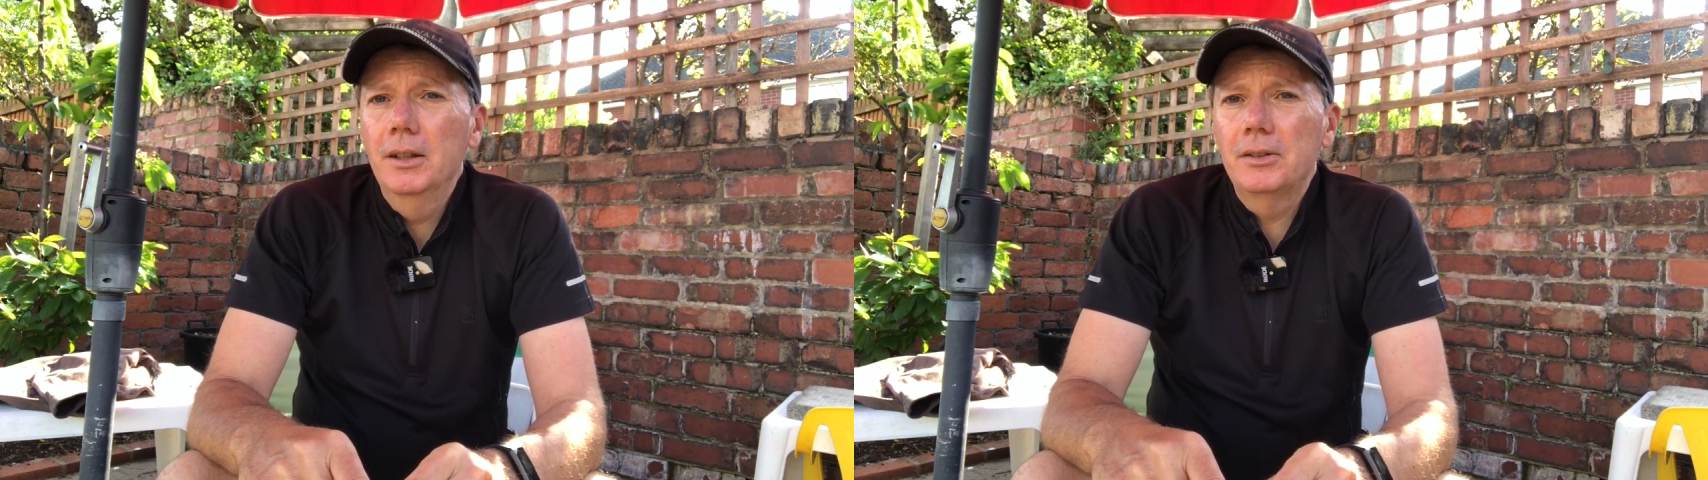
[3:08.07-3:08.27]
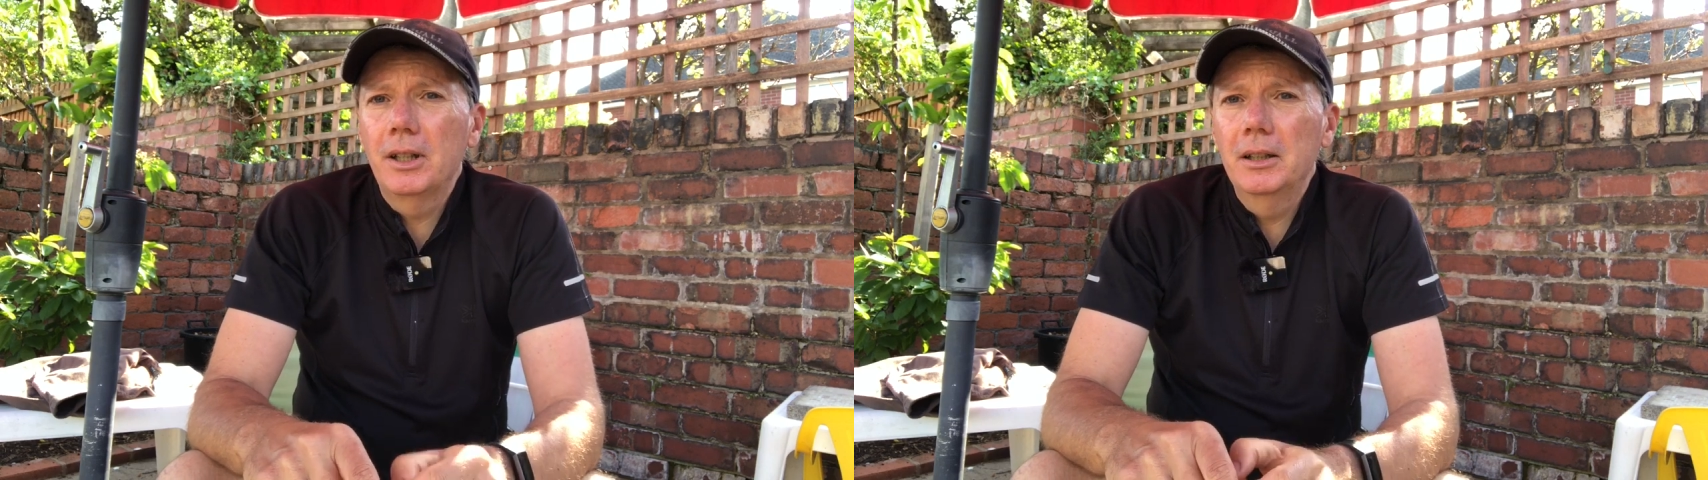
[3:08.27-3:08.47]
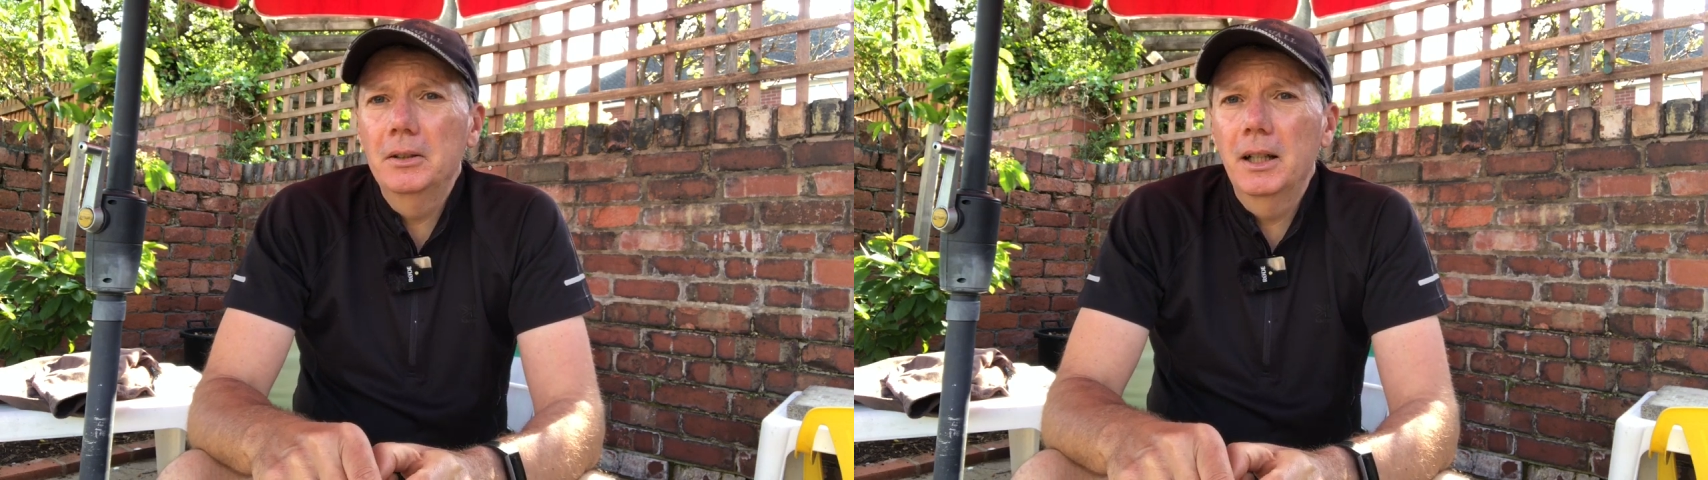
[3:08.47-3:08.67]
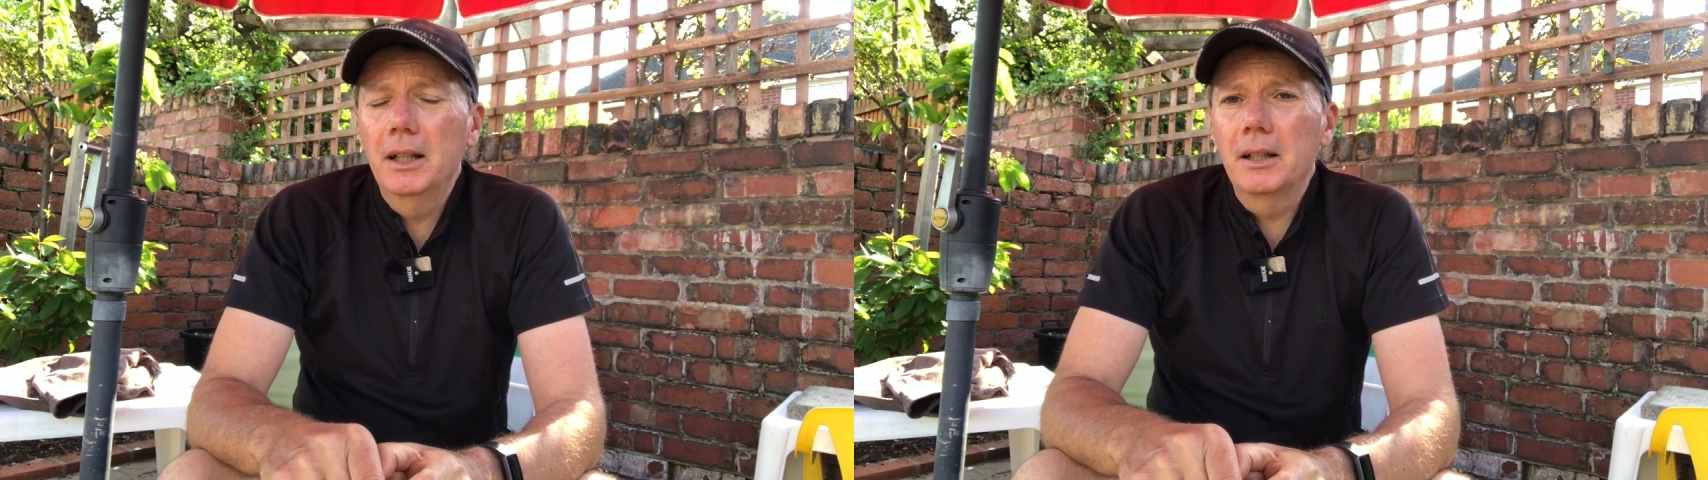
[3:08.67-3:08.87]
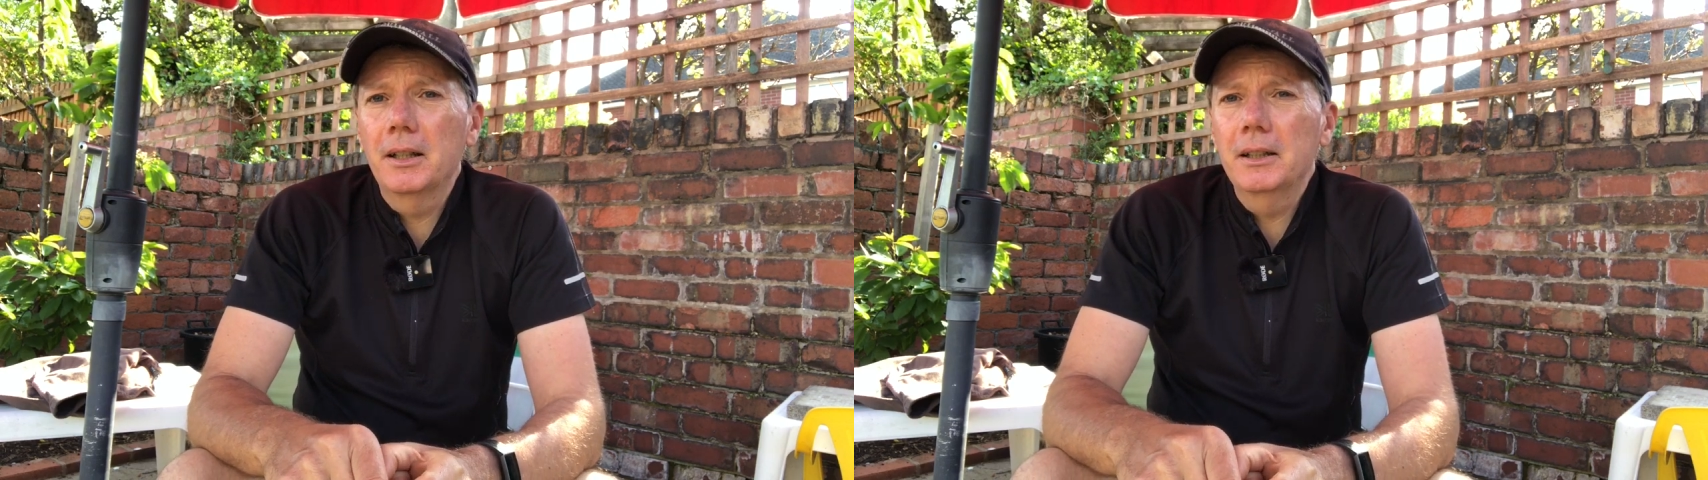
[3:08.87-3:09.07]
So
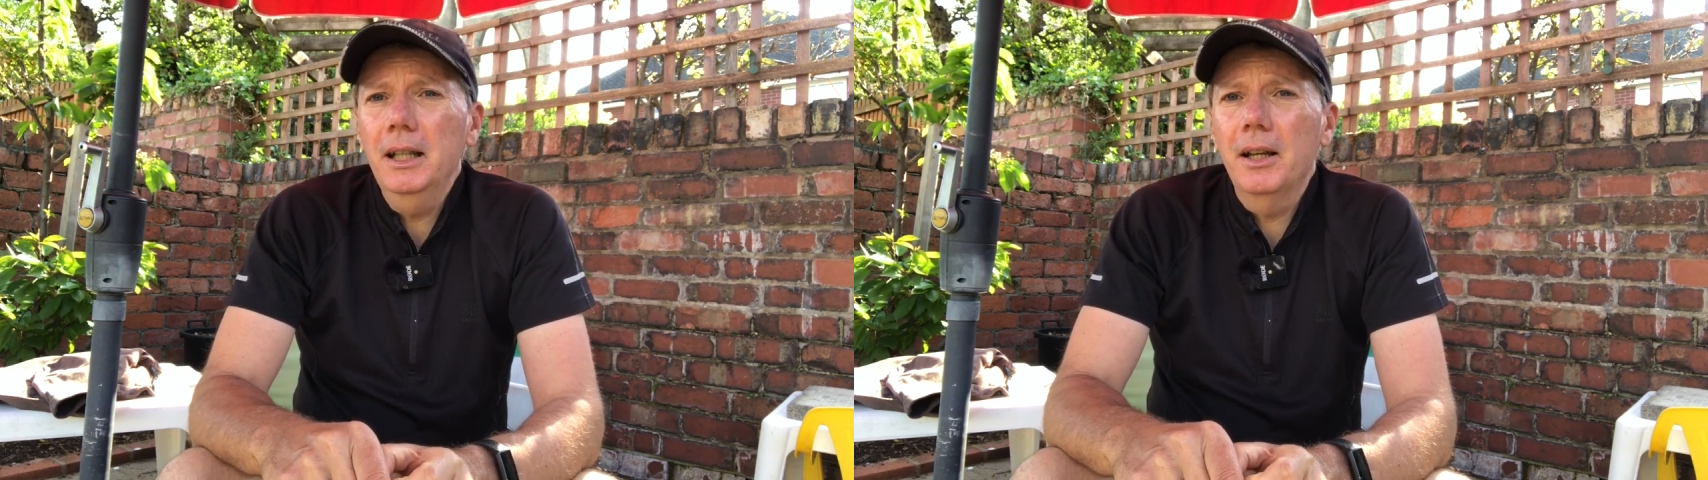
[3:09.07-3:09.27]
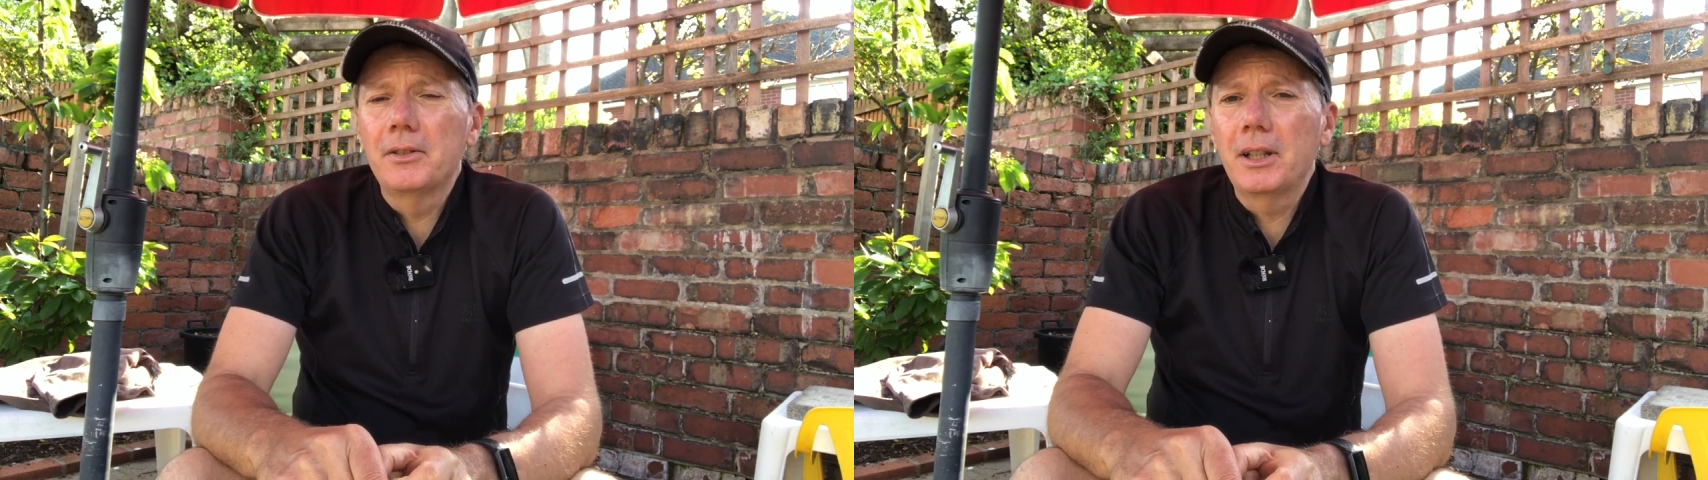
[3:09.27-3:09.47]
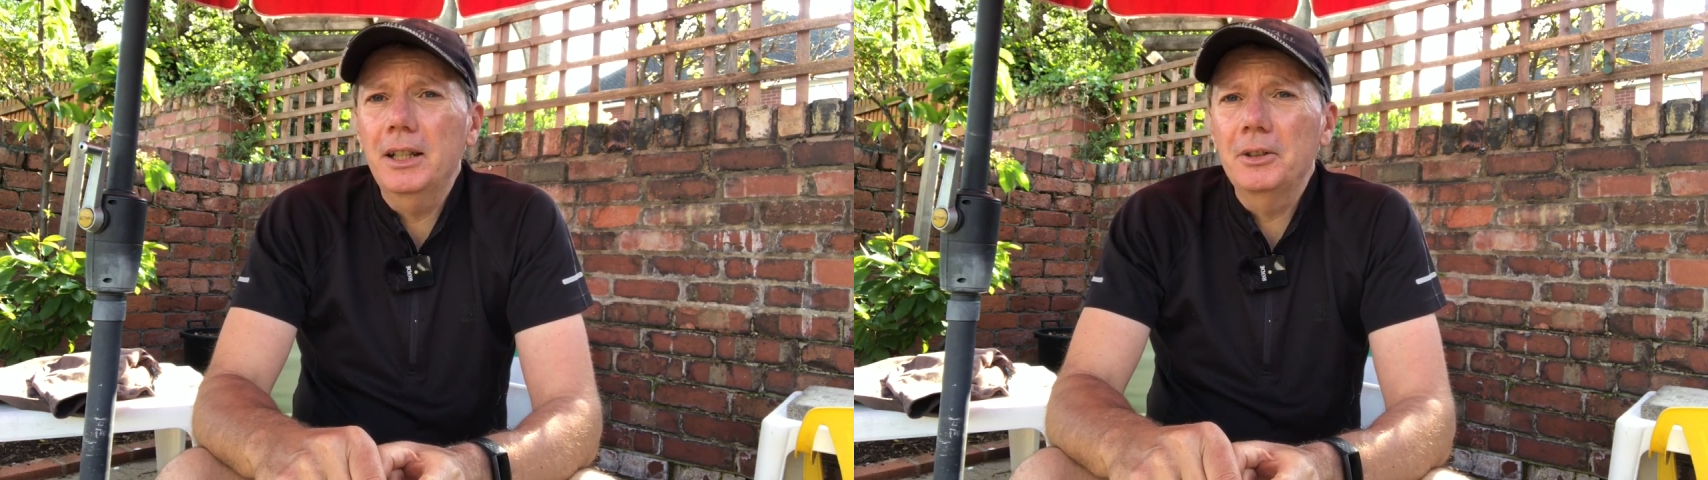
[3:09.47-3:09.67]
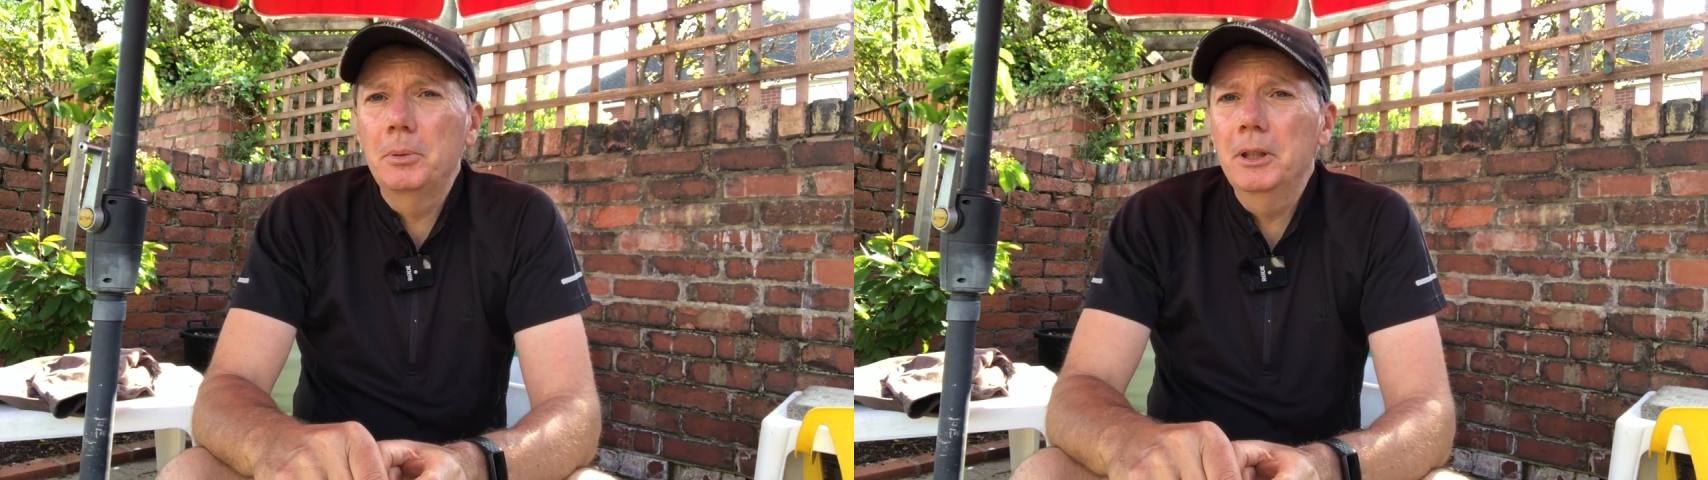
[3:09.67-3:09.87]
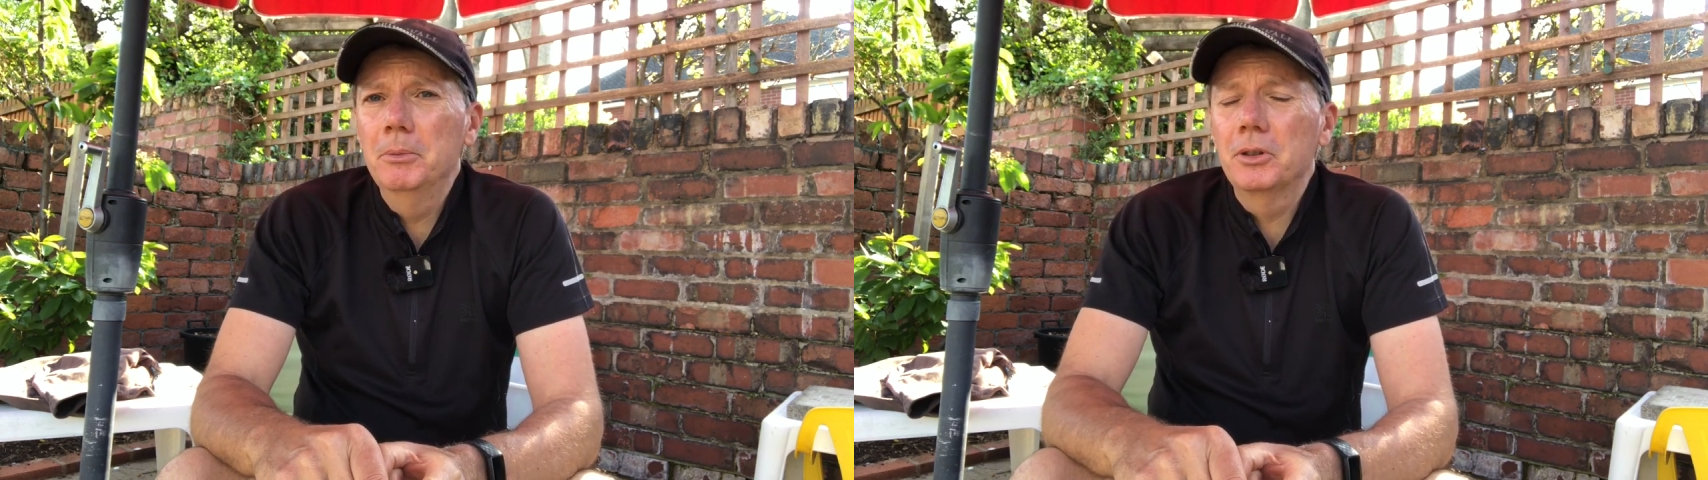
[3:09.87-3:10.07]
uh, yeah, so that's
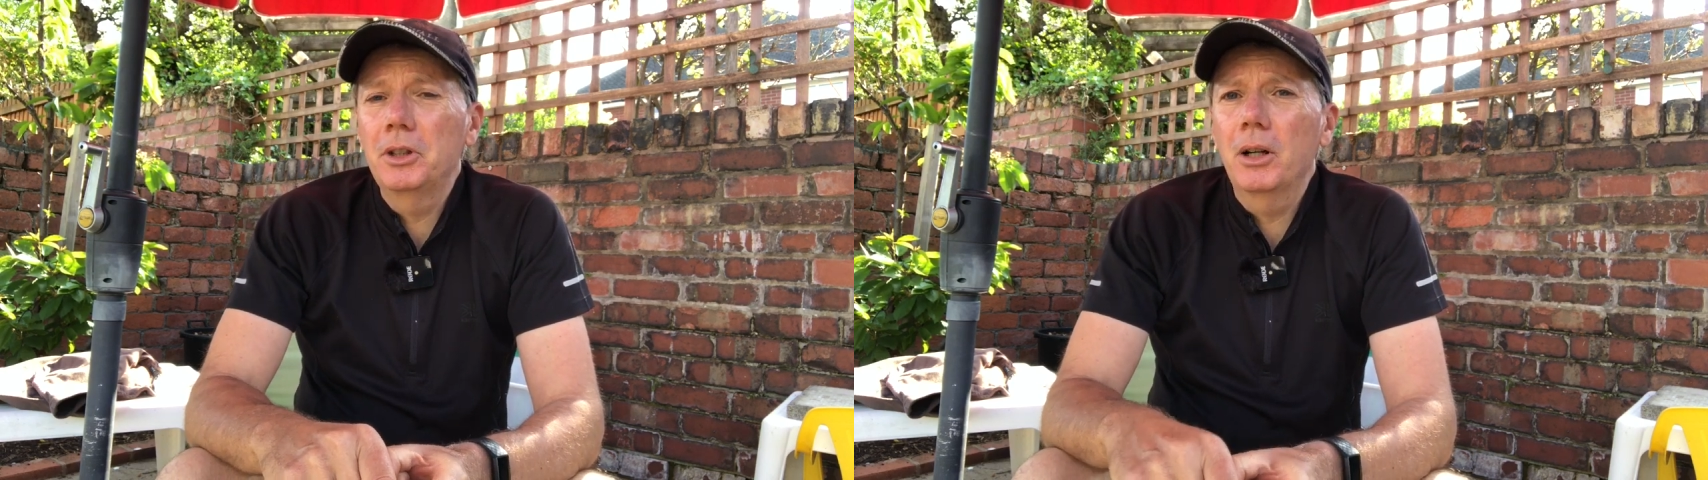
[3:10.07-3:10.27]
pretty much,